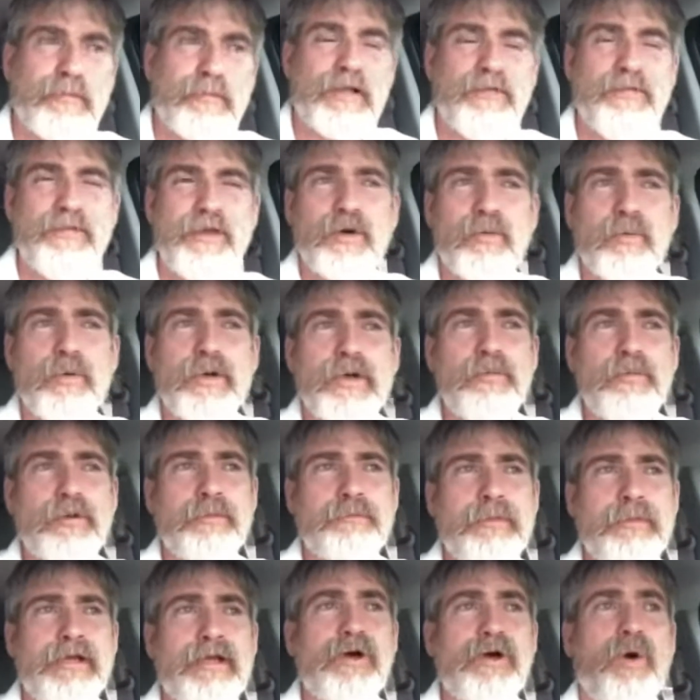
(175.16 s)
that we
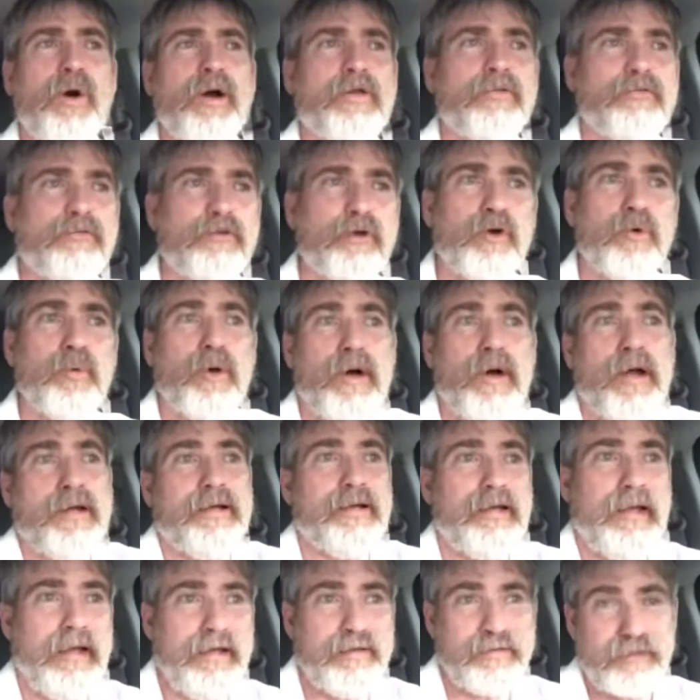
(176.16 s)
would be going through
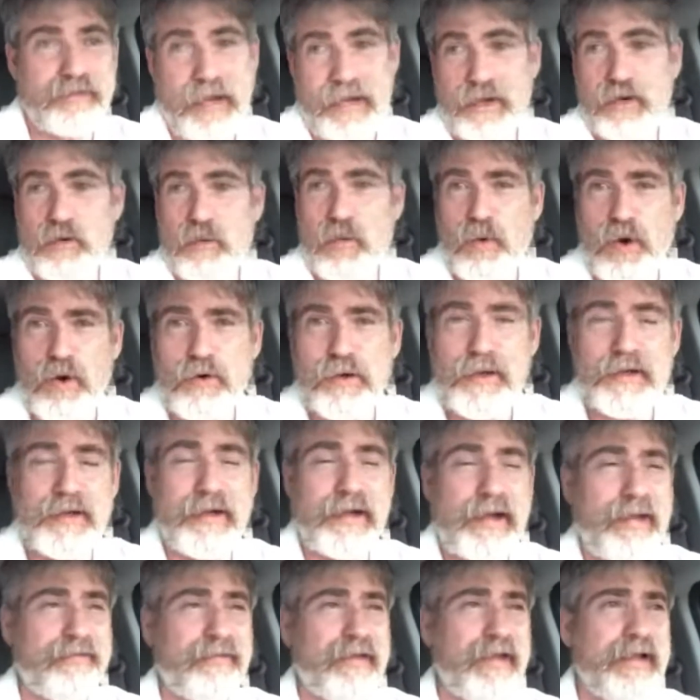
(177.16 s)
what, as I quoted,
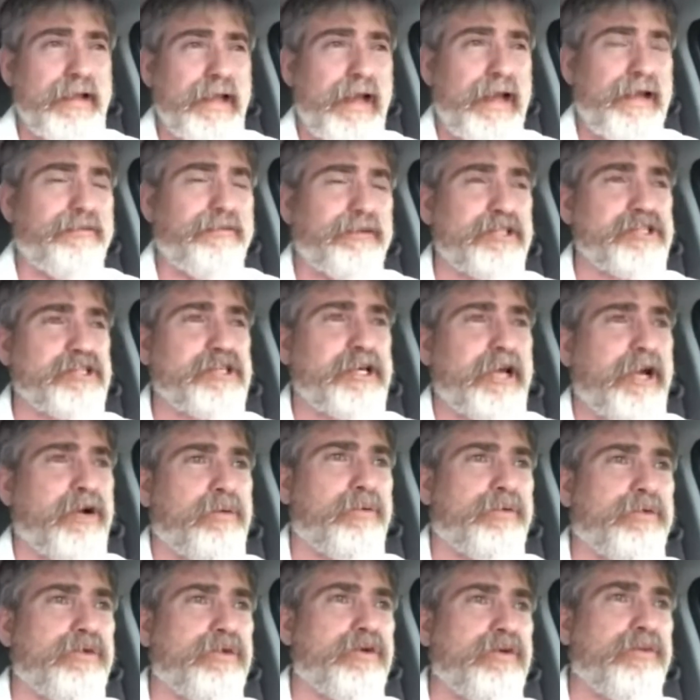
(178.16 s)
and I think I even
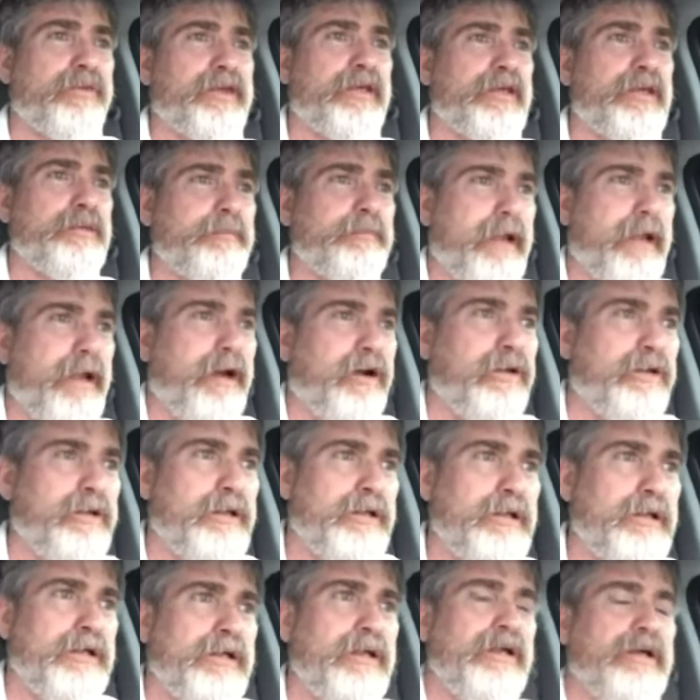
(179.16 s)
shared with you the email,
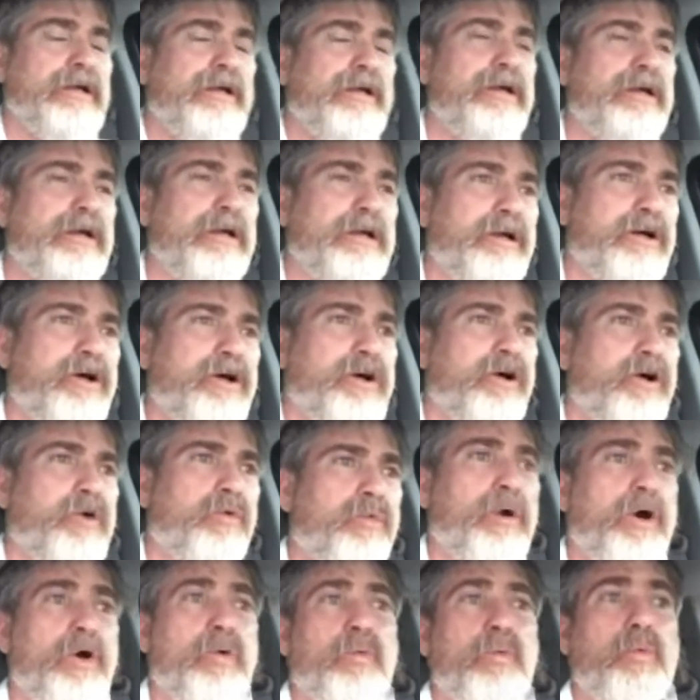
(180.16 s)

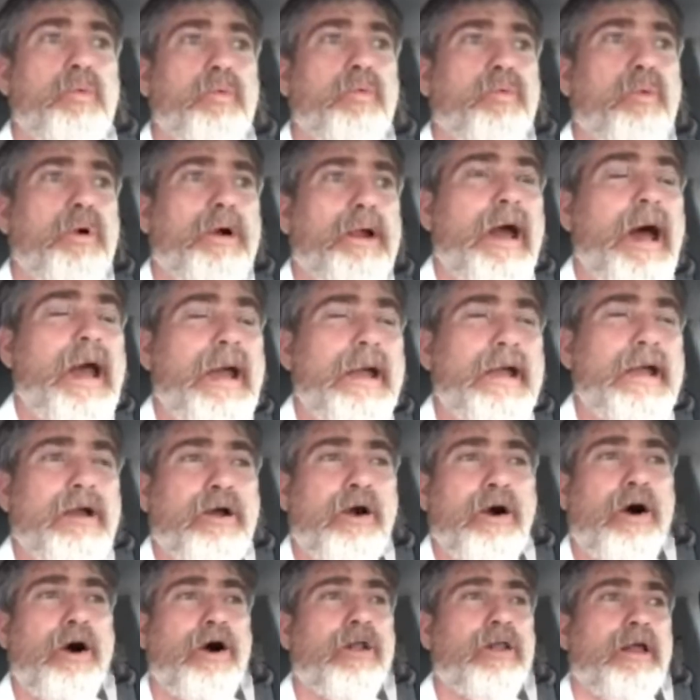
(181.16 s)
what, what
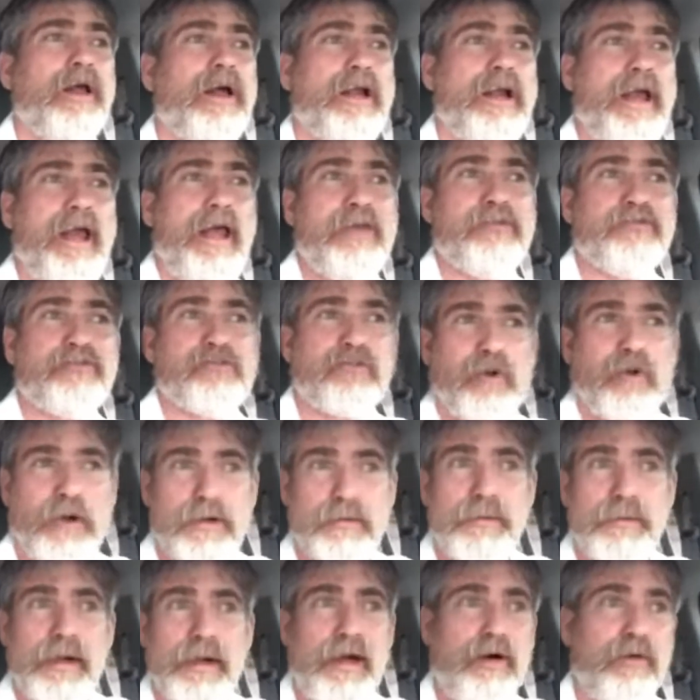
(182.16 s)
I call an
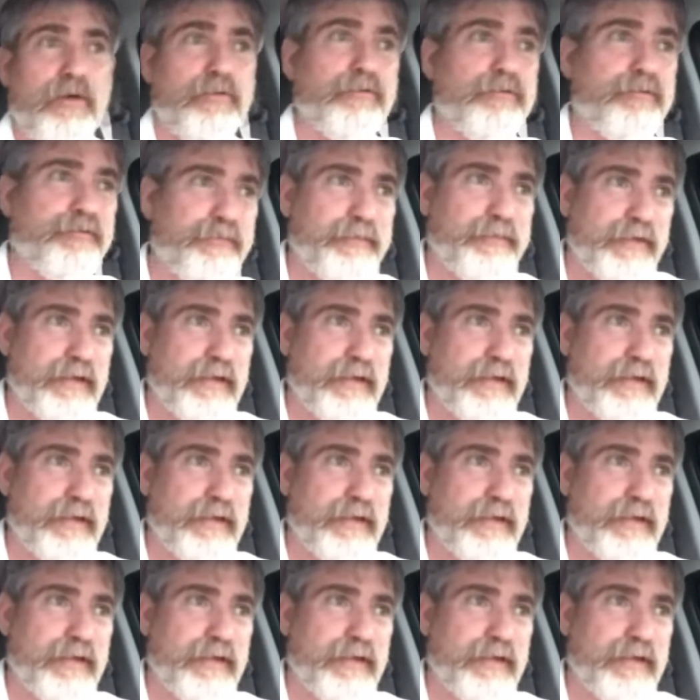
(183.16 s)
asteroid belt,